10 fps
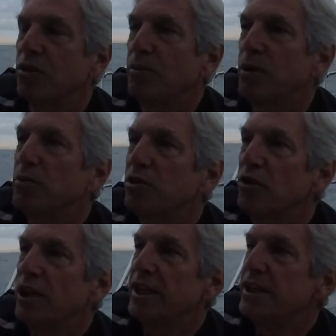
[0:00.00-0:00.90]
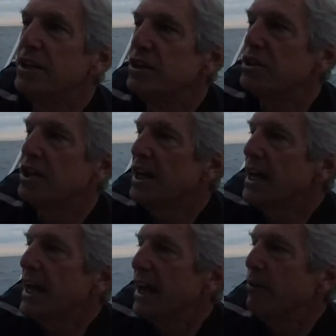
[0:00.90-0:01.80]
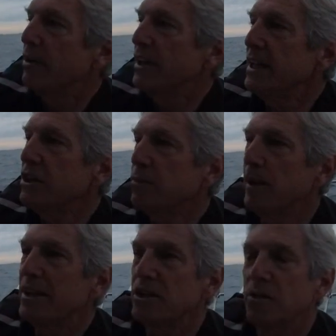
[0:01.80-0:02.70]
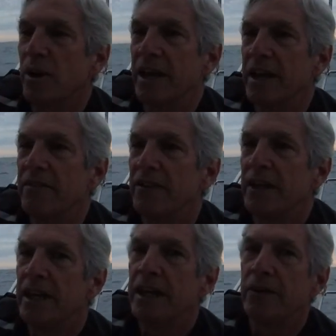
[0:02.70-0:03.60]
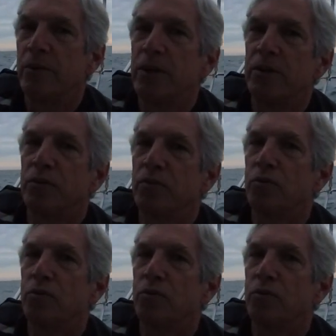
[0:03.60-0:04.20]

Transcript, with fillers: the boom was fully eased, and with each passing wave, it would